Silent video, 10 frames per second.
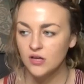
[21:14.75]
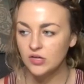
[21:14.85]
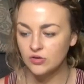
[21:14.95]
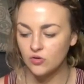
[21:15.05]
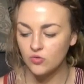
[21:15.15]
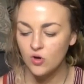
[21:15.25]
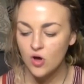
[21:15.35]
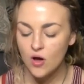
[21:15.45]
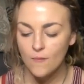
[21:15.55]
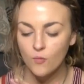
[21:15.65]
you know,
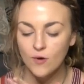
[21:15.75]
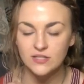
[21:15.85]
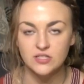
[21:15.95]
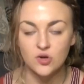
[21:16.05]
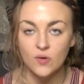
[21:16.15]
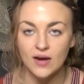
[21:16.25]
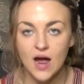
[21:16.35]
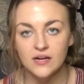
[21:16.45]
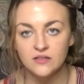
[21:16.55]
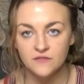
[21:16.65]
what's going
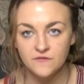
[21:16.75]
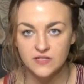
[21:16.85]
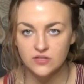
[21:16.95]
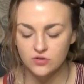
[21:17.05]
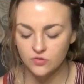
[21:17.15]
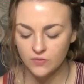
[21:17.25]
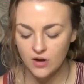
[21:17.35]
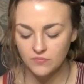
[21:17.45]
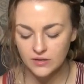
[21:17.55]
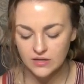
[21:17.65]
on in the physical
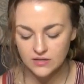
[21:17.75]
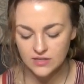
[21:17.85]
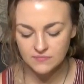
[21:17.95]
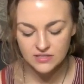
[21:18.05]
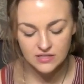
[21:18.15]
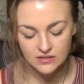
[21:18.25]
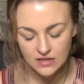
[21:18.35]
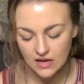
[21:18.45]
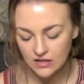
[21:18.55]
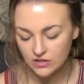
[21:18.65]
realm, because I'm seeing
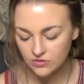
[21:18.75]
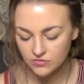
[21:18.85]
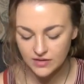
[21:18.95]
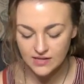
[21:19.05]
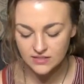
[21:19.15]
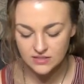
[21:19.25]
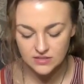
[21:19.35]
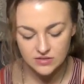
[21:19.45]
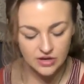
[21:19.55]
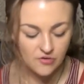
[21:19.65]
that, you know, that's
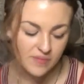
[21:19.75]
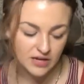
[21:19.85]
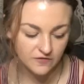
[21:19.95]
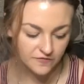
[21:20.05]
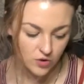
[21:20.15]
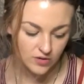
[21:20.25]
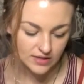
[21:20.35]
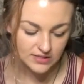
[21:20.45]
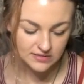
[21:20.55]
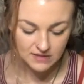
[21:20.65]
their main
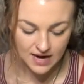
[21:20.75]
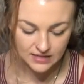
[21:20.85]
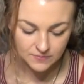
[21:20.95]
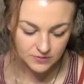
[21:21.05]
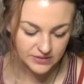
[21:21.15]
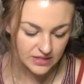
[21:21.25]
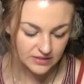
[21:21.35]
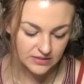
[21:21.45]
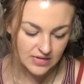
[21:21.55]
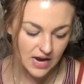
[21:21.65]
focus 90%
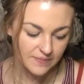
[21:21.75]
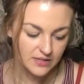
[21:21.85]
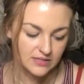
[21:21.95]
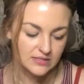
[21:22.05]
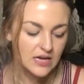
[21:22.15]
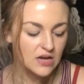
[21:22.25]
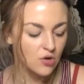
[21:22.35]
of the time, is